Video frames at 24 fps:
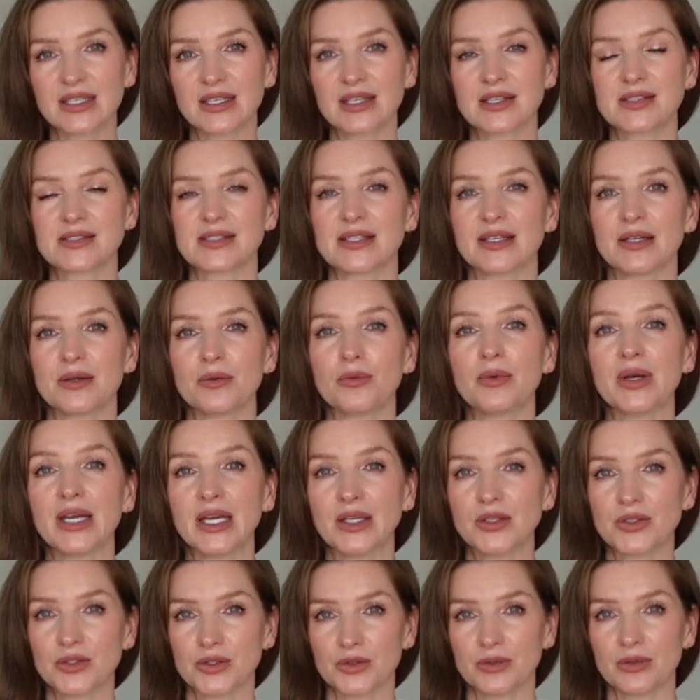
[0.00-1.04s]
It's a way
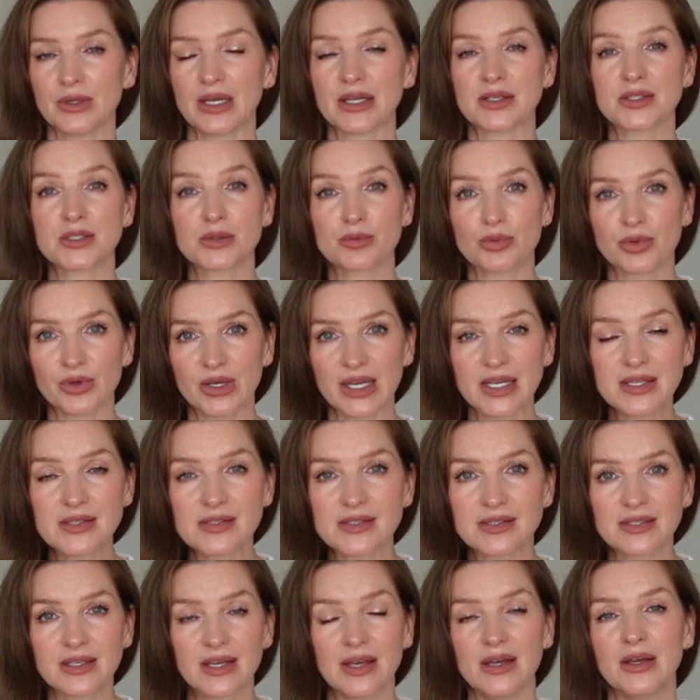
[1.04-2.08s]
to express